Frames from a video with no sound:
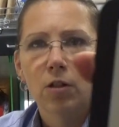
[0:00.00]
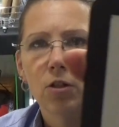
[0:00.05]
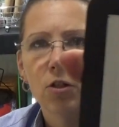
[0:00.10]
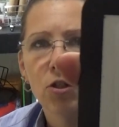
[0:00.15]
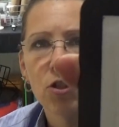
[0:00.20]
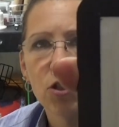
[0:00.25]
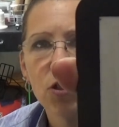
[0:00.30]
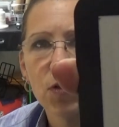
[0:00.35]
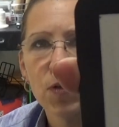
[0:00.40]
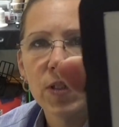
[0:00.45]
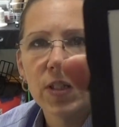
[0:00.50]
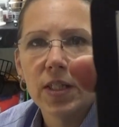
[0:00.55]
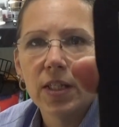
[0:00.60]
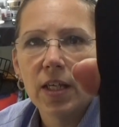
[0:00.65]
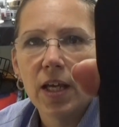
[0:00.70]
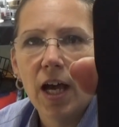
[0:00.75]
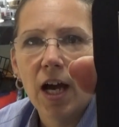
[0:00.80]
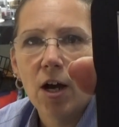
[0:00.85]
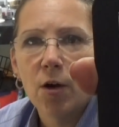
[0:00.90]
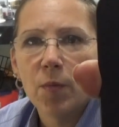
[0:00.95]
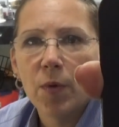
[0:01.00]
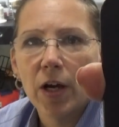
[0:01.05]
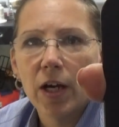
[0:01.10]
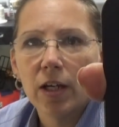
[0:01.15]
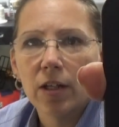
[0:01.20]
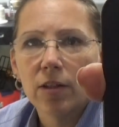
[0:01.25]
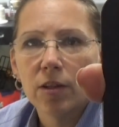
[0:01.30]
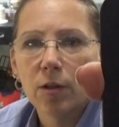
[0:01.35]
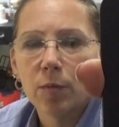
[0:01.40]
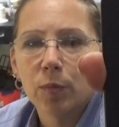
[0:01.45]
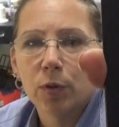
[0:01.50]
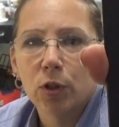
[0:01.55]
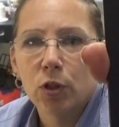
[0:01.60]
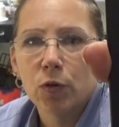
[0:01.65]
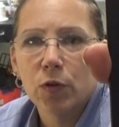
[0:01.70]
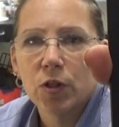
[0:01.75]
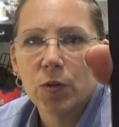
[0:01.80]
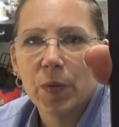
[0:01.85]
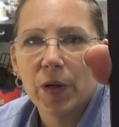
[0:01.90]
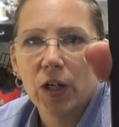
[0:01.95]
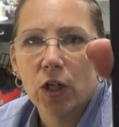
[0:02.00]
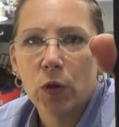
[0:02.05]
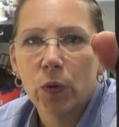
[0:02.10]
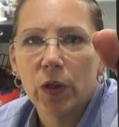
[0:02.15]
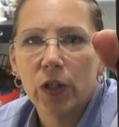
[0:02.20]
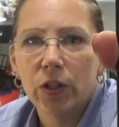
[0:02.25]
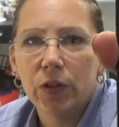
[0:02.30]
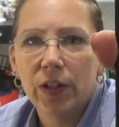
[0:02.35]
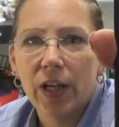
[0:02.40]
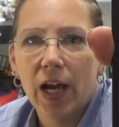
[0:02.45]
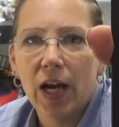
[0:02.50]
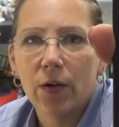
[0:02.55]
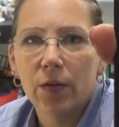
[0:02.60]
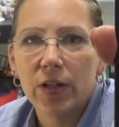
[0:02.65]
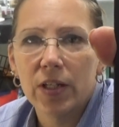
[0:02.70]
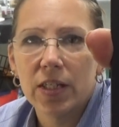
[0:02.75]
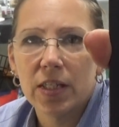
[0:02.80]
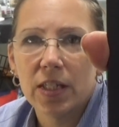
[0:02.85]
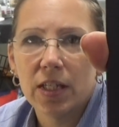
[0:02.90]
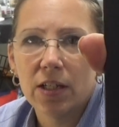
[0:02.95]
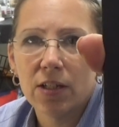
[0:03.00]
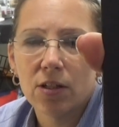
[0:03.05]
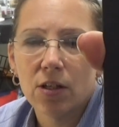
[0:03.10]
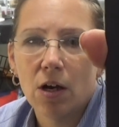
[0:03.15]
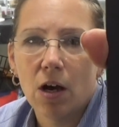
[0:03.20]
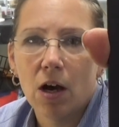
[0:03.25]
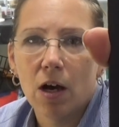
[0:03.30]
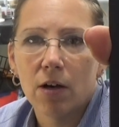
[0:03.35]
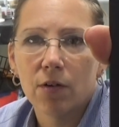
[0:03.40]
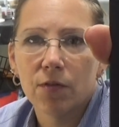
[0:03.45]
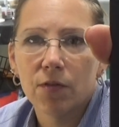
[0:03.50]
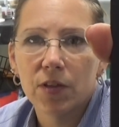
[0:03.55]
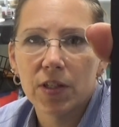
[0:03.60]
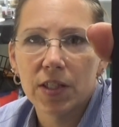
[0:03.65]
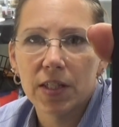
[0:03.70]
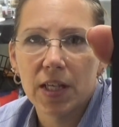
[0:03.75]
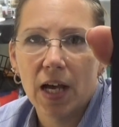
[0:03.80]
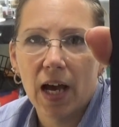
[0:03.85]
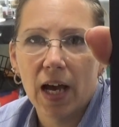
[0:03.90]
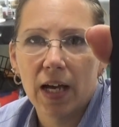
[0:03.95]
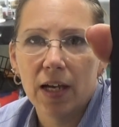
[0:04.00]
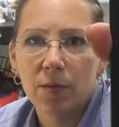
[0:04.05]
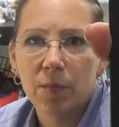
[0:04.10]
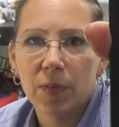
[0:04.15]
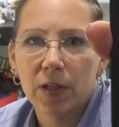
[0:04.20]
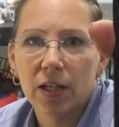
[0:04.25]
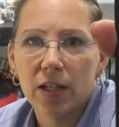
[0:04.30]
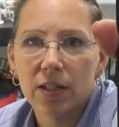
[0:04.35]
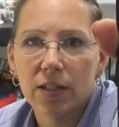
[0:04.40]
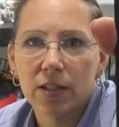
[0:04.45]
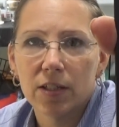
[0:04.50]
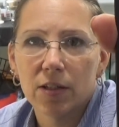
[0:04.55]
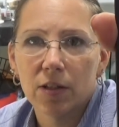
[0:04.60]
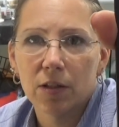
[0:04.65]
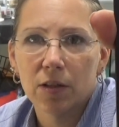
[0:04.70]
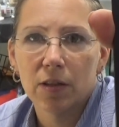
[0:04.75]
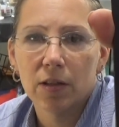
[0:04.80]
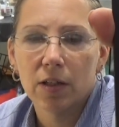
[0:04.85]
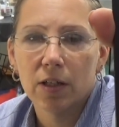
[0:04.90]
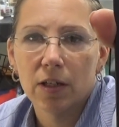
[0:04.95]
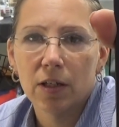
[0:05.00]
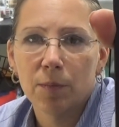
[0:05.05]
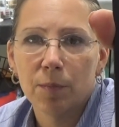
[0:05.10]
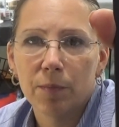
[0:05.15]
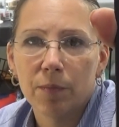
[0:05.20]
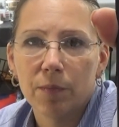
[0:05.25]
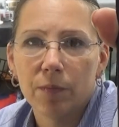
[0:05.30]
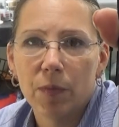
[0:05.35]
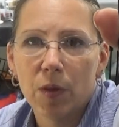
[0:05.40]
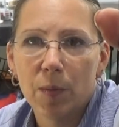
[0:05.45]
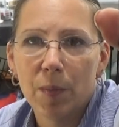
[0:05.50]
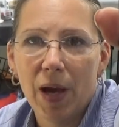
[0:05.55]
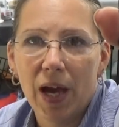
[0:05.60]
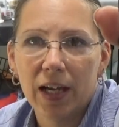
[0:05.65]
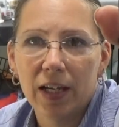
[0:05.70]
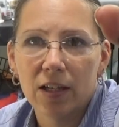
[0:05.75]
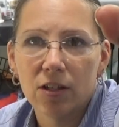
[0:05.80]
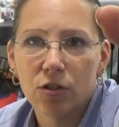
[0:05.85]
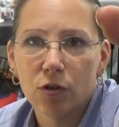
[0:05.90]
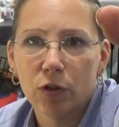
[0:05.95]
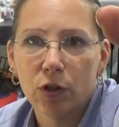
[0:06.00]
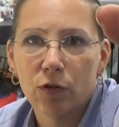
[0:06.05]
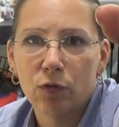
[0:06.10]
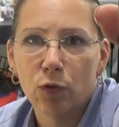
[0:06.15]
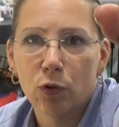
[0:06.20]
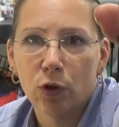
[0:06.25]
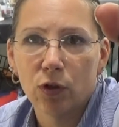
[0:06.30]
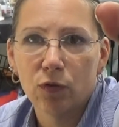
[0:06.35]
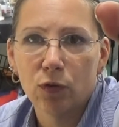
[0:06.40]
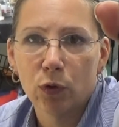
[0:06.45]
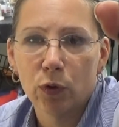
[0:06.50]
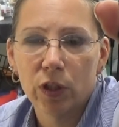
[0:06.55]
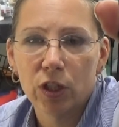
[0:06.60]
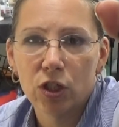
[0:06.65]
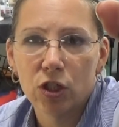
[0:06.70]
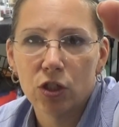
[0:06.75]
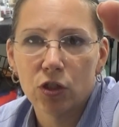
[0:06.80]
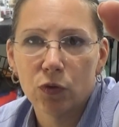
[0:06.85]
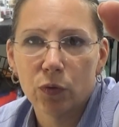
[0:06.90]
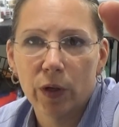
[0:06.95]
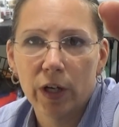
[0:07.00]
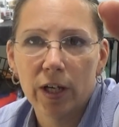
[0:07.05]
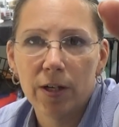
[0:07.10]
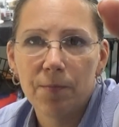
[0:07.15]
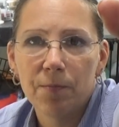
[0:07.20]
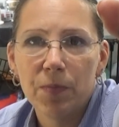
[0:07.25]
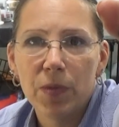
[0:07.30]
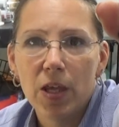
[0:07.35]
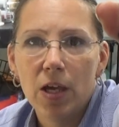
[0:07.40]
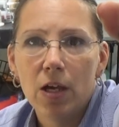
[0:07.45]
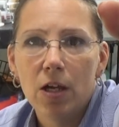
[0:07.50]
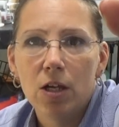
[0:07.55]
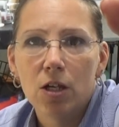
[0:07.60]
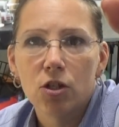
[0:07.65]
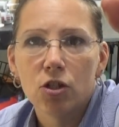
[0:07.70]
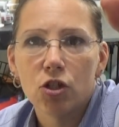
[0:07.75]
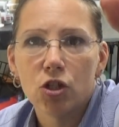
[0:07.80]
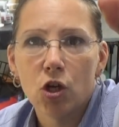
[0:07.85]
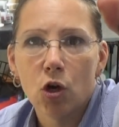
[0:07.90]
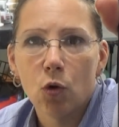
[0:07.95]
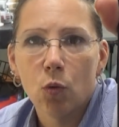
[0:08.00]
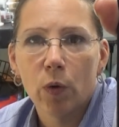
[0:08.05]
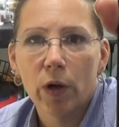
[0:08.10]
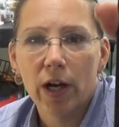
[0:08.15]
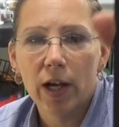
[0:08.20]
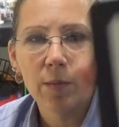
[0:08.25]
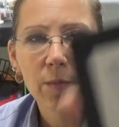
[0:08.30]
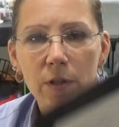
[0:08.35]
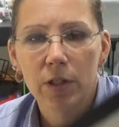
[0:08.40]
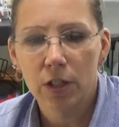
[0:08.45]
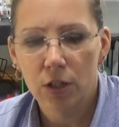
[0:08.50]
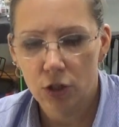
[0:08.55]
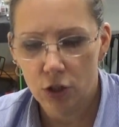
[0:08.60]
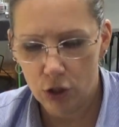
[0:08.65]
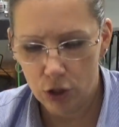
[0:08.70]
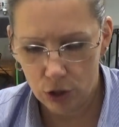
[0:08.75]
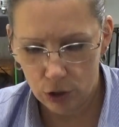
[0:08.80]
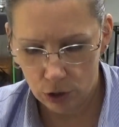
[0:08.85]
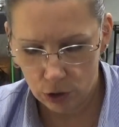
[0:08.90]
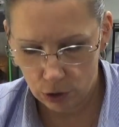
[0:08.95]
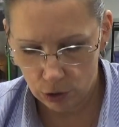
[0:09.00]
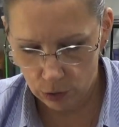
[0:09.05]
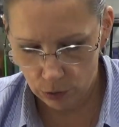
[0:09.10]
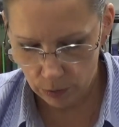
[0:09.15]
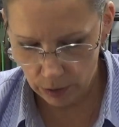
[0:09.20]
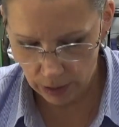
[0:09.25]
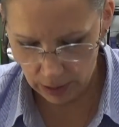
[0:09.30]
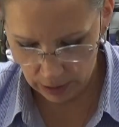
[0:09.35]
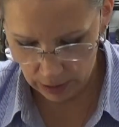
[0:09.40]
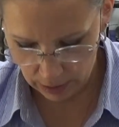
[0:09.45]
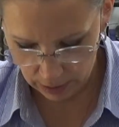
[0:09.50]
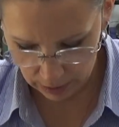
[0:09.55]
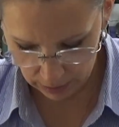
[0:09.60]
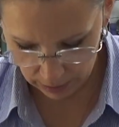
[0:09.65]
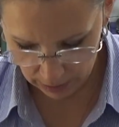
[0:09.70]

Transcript: so you see how the blue is my quilt, how it sticks off the side because the backing's only 44 inches, right? So what I'm going to do is